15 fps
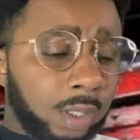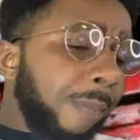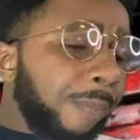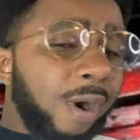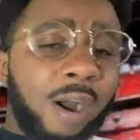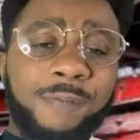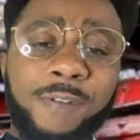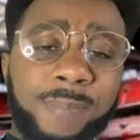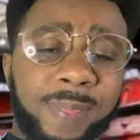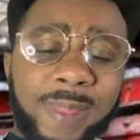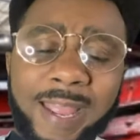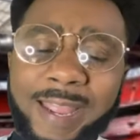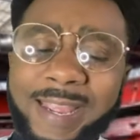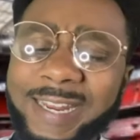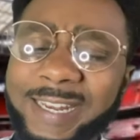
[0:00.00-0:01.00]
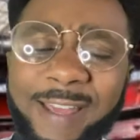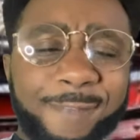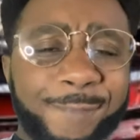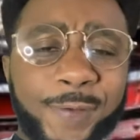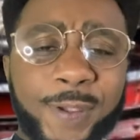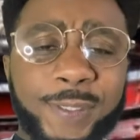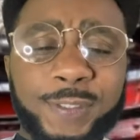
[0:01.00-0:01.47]
Apart from that, in
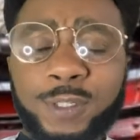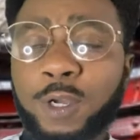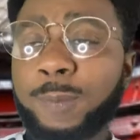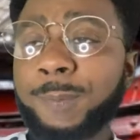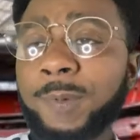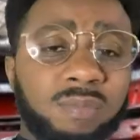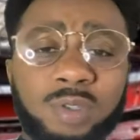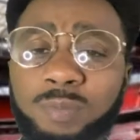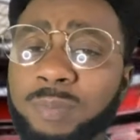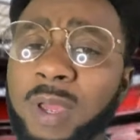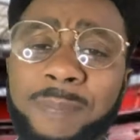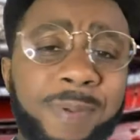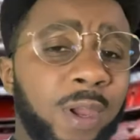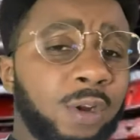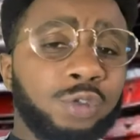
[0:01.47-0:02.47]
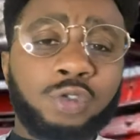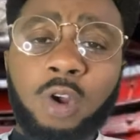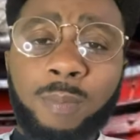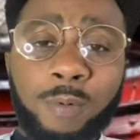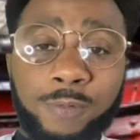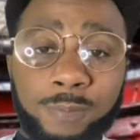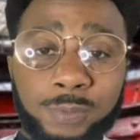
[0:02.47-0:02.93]
that first half, a bit of
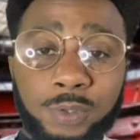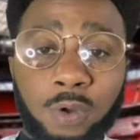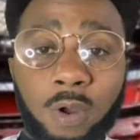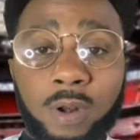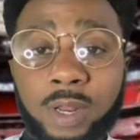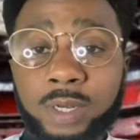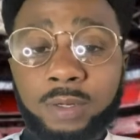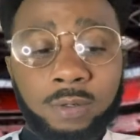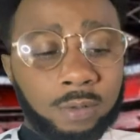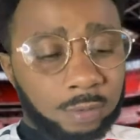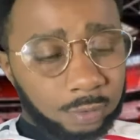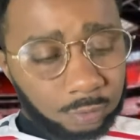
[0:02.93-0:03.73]
trouble from Scotland.